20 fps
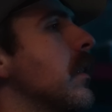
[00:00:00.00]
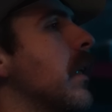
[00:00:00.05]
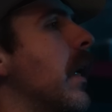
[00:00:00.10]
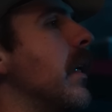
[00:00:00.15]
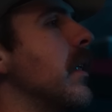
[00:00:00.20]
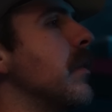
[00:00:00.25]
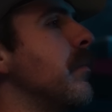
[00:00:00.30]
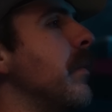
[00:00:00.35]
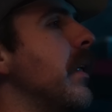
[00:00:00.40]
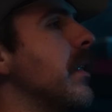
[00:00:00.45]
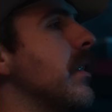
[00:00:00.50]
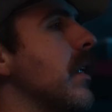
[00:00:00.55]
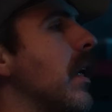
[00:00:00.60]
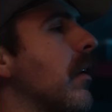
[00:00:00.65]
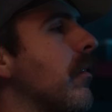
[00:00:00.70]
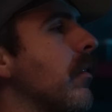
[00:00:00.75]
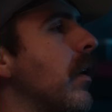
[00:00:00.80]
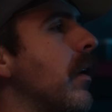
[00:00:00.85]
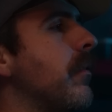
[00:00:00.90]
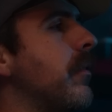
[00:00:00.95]
got his Mage Lock
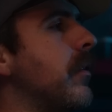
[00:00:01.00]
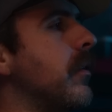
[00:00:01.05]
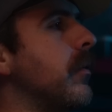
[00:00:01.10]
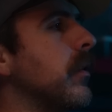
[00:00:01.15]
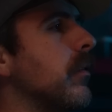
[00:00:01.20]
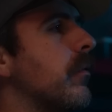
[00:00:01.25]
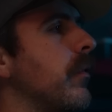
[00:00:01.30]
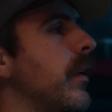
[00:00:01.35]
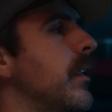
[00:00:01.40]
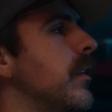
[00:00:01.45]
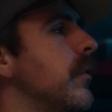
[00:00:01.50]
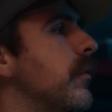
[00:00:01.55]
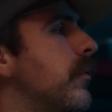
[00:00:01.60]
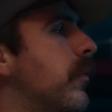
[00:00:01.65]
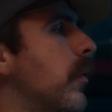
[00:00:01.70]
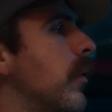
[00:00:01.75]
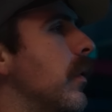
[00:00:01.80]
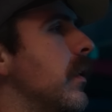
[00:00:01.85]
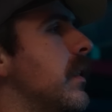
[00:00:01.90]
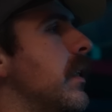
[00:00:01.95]
rifle with a range of
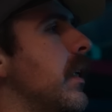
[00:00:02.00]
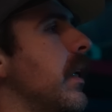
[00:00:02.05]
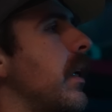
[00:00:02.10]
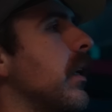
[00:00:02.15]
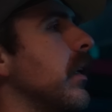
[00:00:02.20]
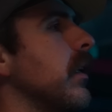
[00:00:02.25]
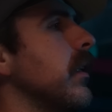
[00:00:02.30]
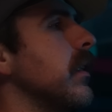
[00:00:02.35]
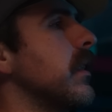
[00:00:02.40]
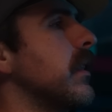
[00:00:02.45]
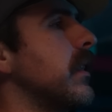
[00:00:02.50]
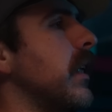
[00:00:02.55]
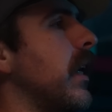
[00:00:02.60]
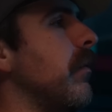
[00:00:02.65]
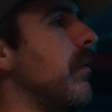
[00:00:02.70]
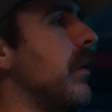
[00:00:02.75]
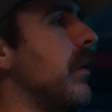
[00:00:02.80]
14. Same